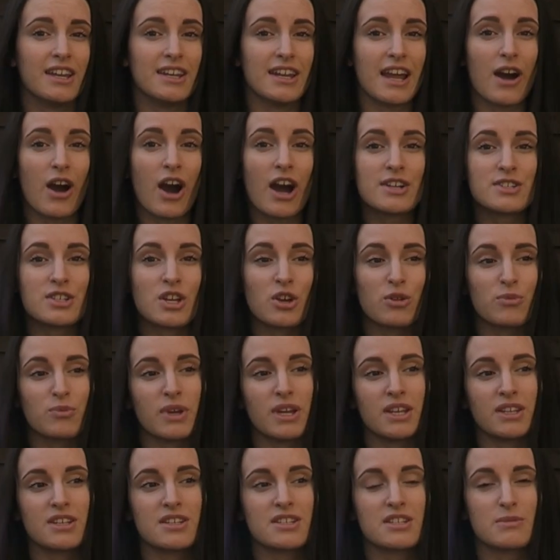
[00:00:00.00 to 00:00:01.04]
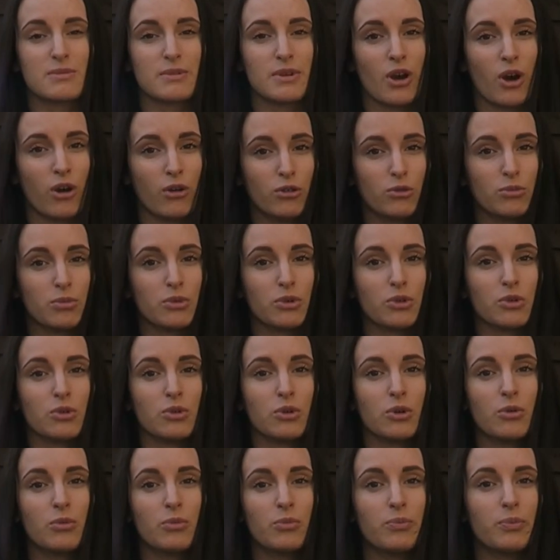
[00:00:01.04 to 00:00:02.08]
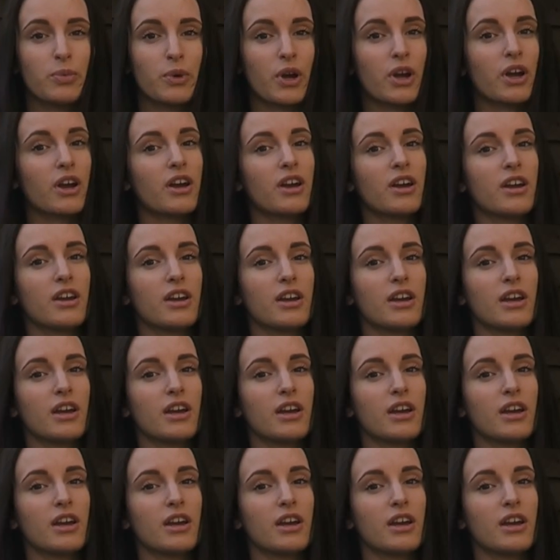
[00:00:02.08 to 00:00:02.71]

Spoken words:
Now, I don't mean this to be horrible, but